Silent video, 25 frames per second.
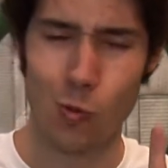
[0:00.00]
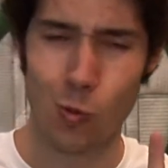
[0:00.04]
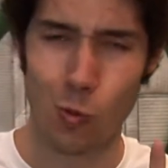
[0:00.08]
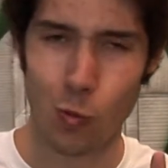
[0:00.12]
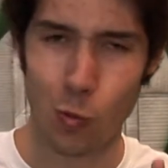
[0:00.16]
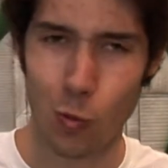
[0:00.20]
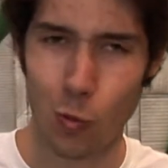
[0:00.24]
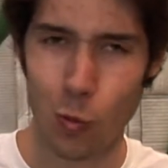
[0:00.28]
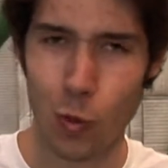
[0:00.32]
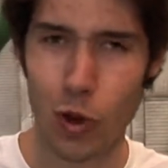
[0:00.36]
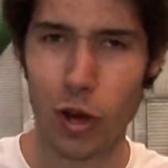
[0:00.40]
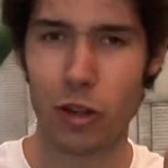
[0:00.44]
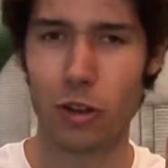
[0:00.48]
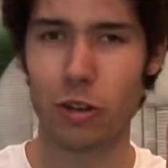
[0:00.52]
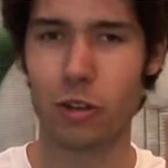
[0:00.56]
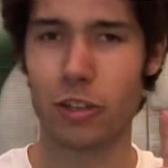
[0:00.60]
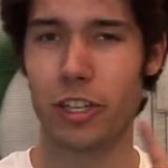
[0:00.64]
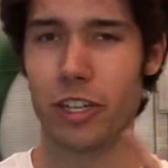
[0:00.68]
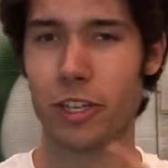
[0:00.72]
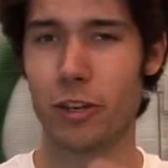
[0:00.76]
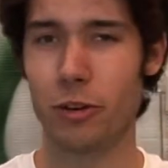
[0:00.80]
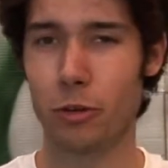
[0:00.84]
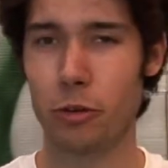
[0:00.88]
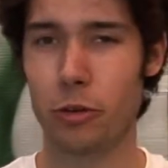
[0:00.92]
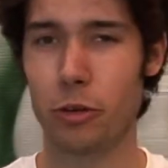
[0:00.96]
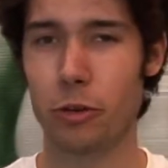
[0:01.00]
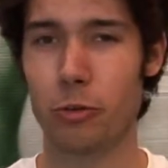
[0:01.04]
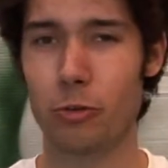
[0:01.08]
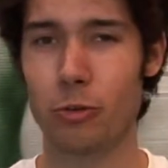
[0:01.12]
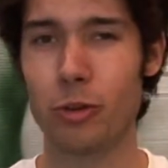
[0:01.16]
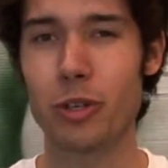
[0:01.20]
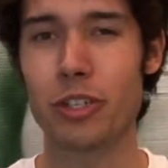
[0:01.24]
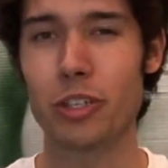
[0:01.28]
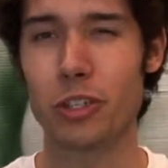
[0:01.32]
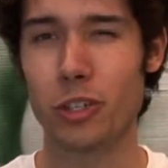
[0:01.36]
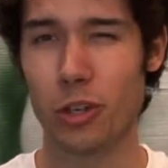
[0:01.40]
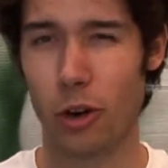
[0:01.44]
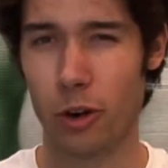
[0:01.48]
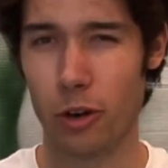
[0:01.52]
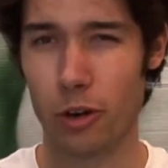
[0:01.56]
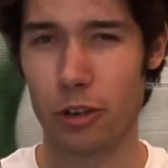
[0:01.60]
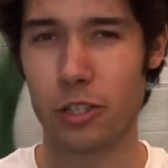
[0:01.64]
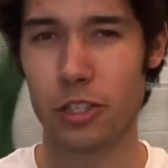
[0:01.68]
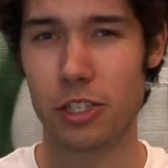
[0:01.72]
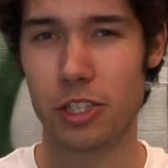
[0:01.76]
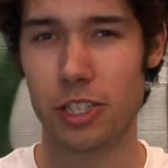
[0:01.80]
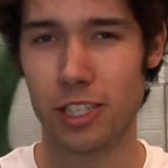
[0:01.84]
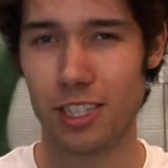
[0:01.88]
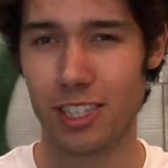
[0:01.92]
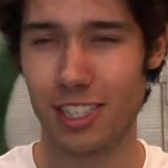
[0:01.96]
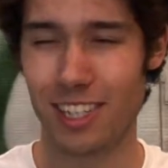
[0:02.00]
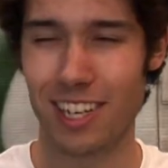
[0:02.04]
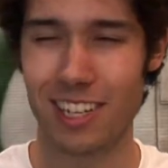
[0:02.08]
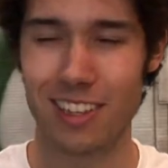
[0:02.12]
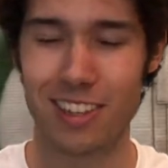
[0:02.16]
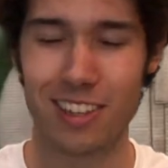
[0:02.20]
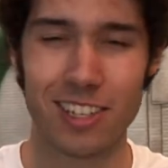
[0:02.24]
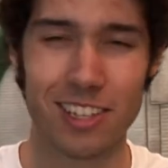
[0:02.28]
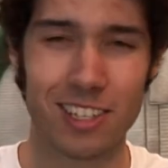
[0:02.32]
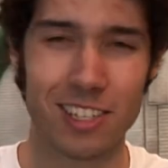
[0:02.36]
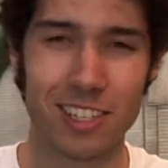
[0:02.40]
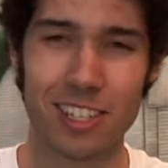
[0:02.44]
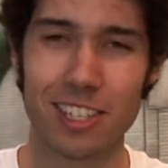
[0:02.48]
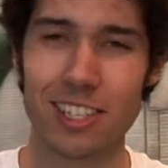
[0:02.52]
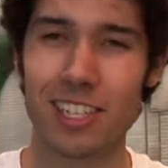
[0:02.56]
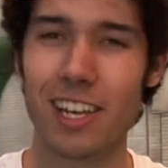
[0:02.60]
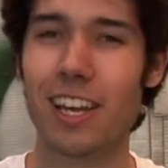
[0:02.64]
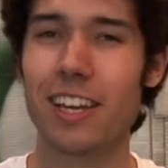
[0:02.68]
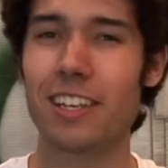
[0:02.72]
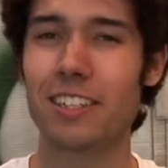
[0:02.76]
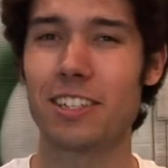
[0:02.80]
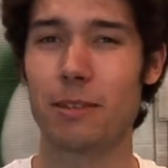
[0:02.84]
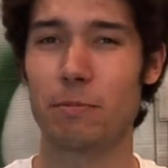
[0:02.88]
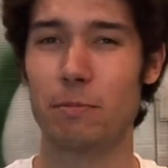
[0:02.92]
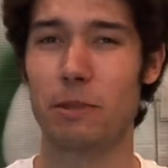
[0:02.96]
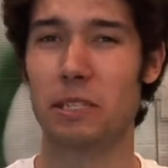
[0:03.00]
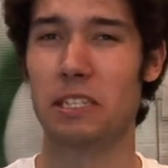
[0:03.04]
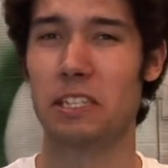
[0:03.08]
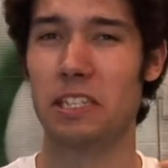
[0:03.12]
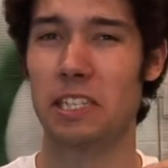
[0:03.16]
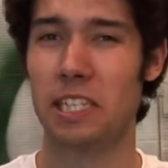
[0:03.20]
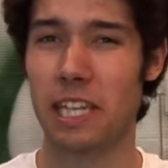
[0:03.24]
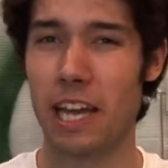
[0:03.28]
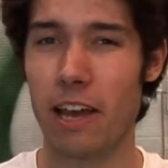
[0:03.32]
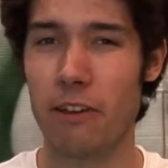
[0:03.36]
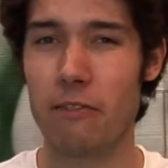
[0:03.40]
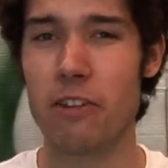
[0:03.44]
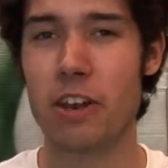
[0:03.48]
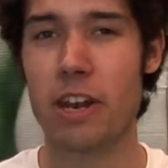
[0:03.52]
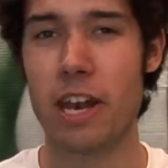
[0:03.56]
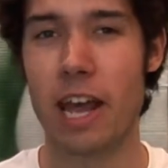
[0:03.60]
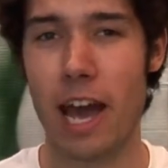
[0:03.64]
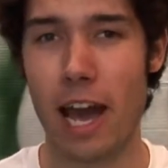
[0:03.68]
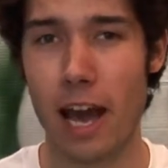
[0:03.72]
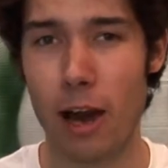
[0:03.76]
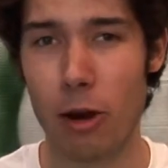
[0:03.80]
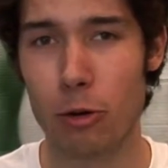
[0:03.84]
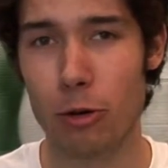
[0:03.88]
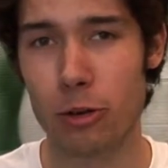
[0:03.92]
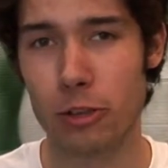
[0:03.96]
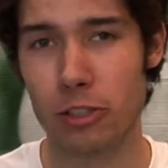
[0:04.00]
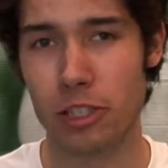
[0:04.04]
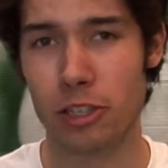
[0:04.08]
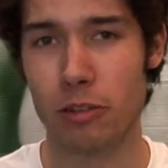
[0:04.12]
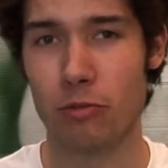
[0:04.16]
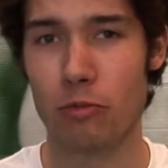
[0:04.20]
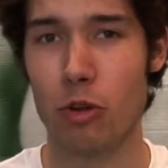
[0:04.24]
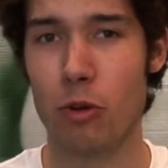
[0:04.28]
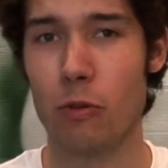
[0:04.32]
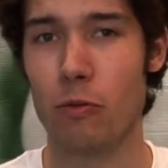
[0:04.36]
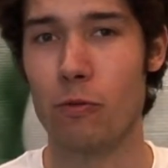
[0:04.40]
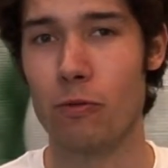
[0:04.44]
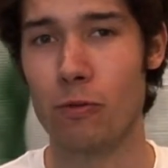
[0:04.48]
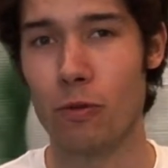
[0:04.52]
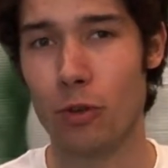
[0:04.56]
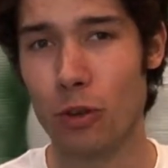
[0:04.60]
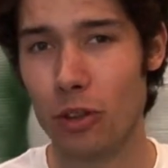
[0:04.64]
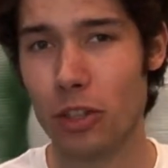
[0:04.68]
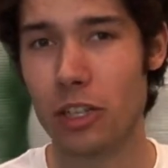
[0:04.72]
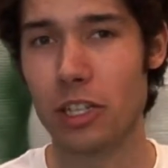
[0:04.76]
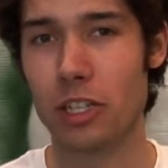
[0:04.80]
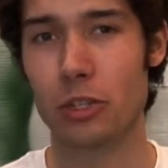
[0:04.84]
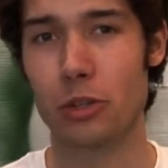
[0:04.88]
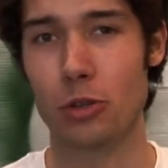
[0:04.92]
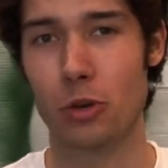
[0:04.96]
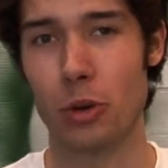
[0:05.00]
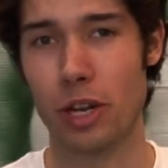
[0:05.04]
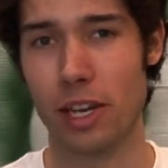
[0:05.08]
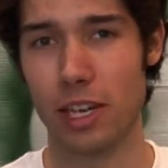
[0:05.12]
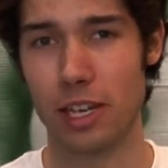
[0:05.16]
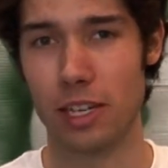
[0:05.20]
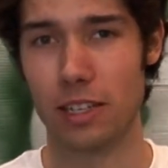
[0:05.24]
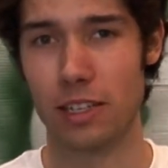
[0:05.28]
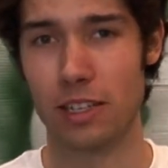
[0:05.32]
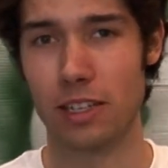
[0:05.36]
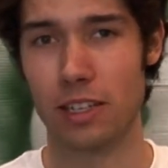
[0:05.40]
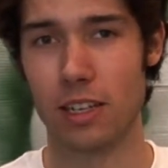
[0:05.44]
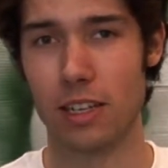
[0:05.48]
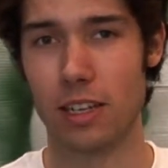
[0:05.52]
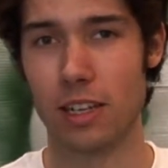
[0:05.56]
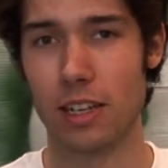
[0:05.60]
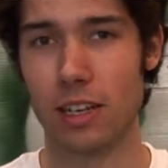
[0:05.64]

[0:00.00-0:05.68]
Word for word: well, in order to recharge this, get this, it takes up to seven hours if they're fully drained.